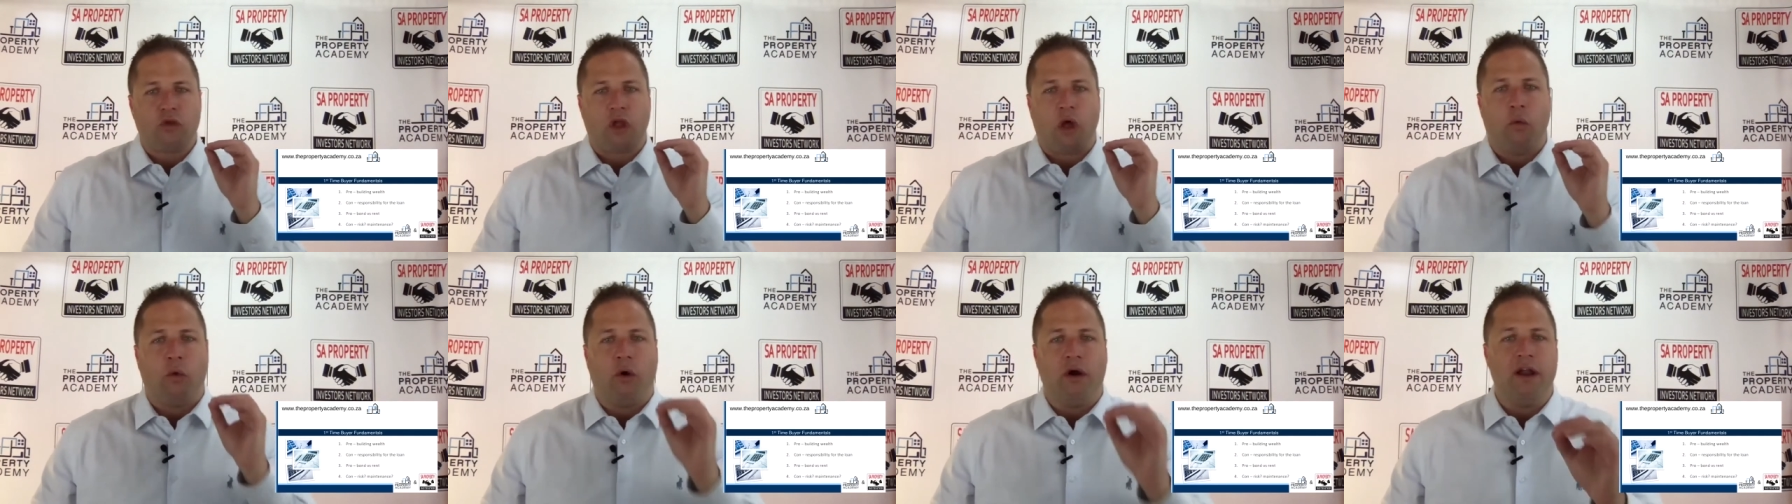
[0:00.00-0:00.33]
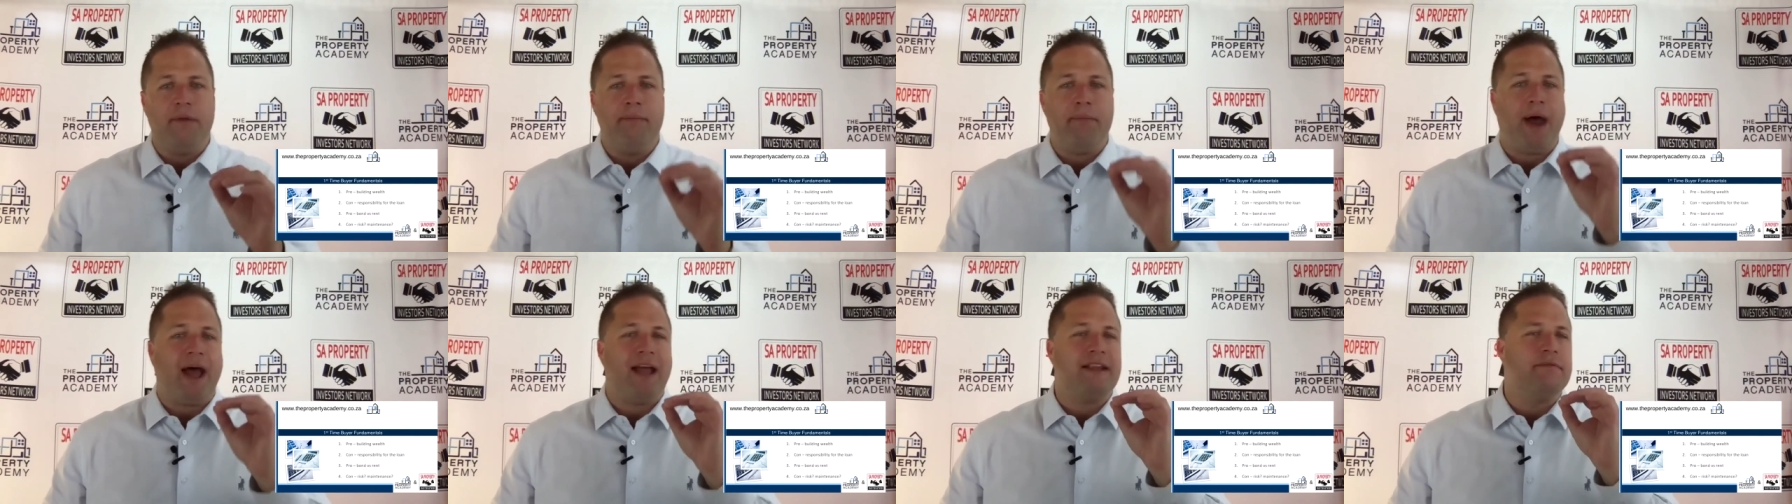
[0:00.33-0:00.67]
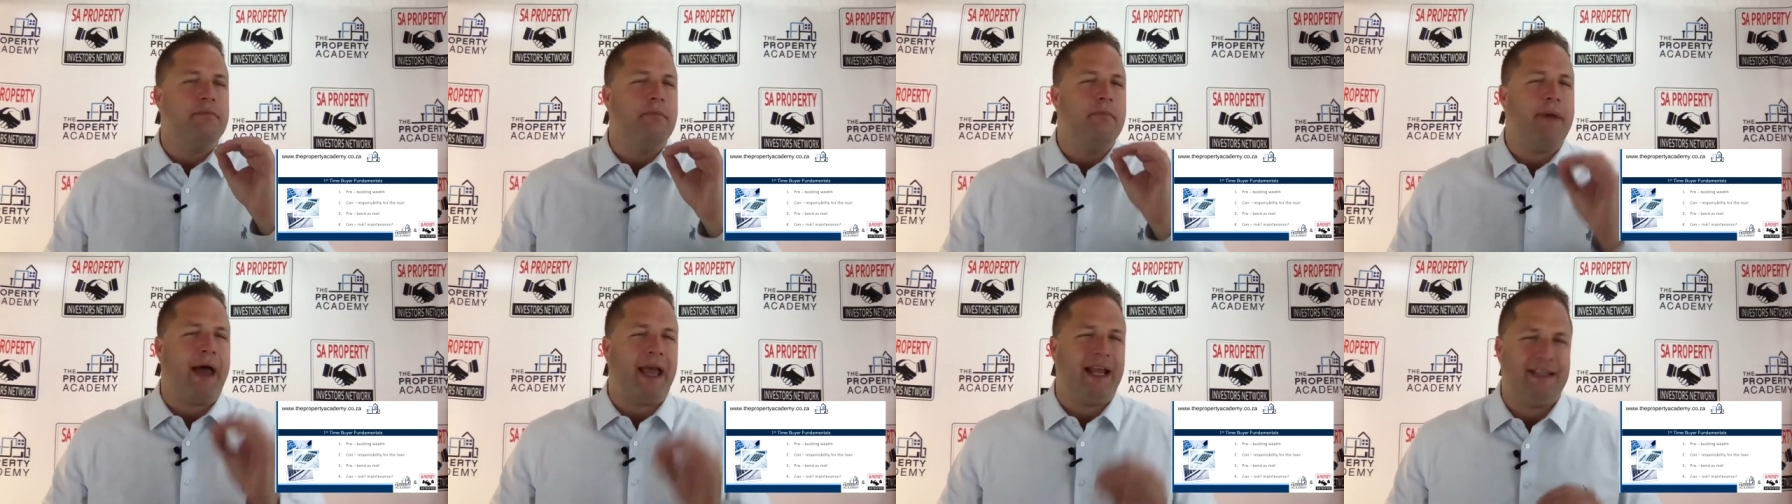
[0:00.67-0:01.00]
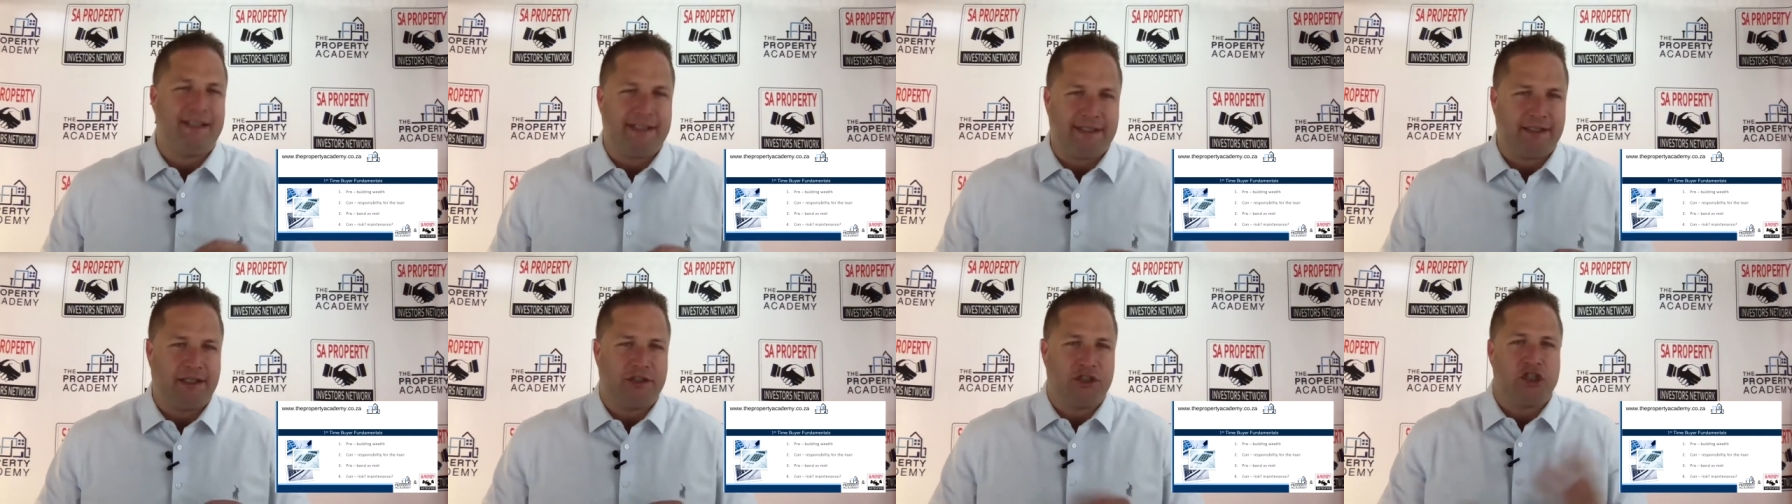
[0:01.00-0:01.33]
what about
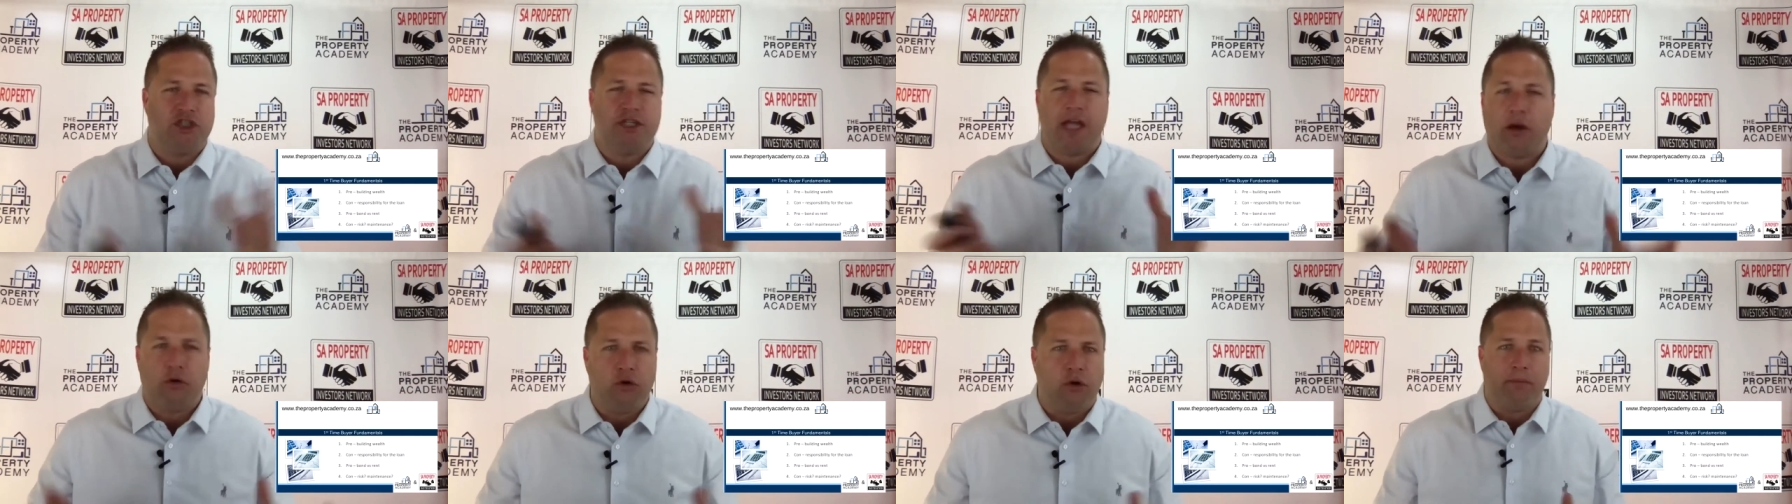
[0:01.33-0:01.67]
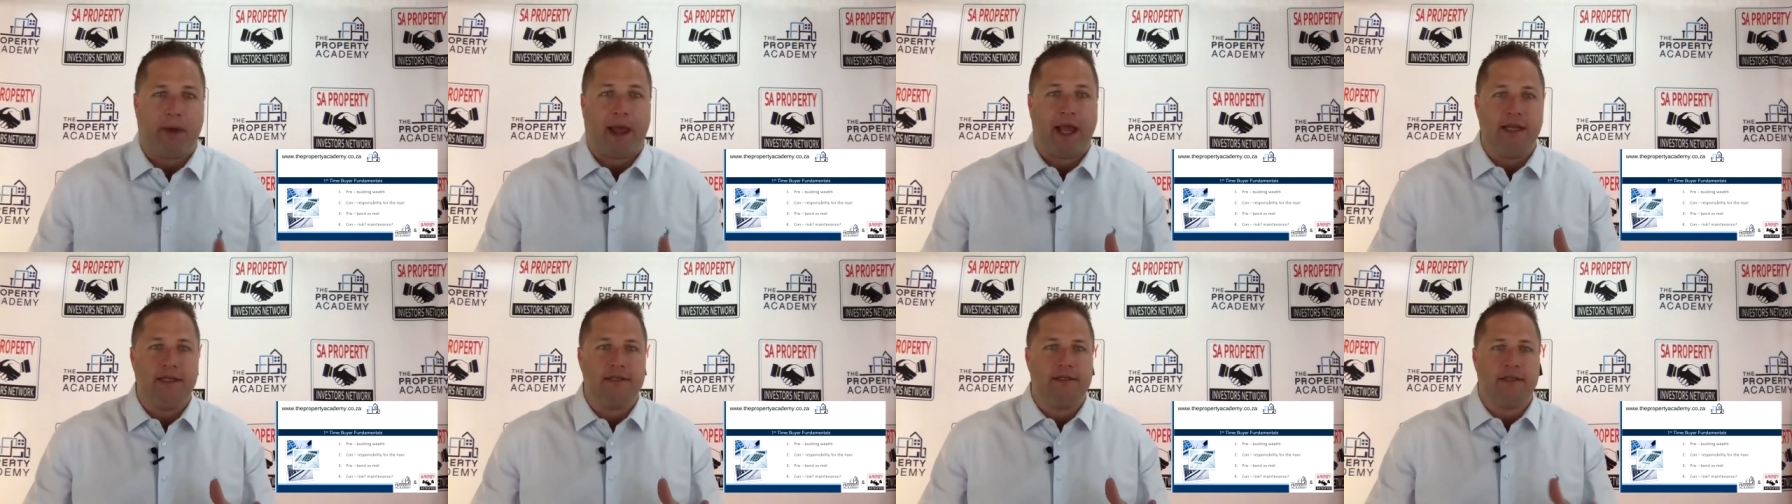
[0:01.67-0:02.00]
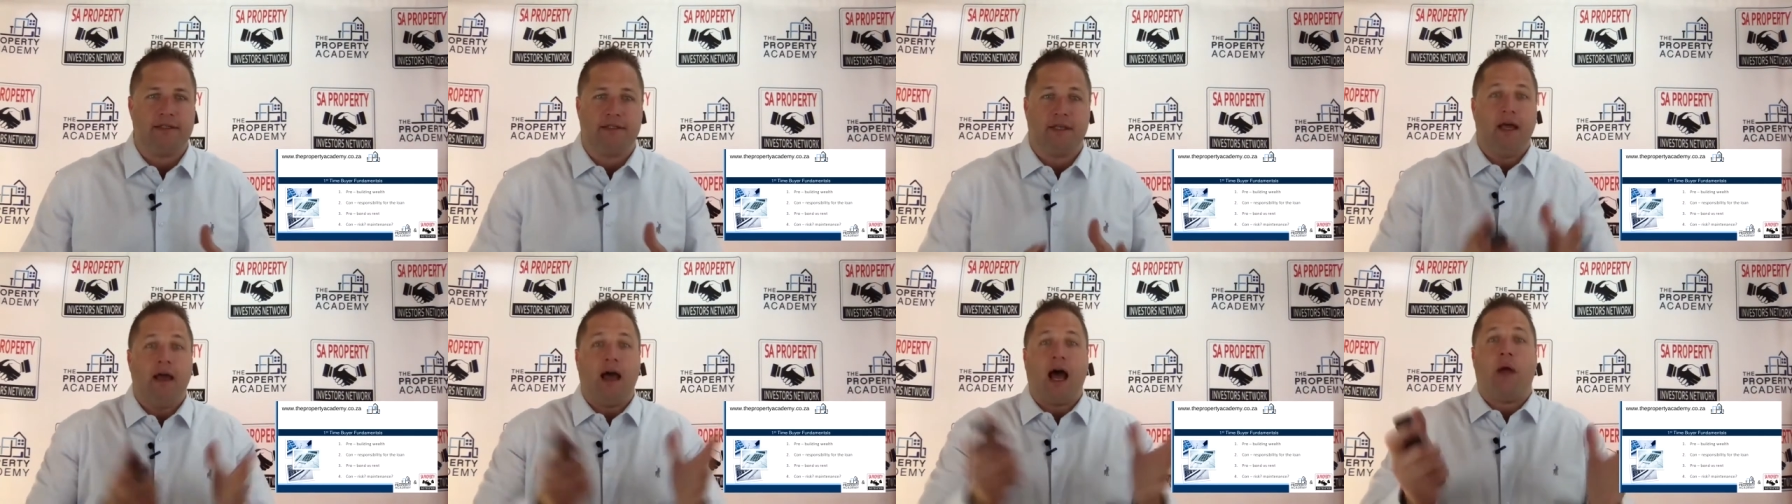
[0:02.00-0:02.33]
maintenance, general maintenance?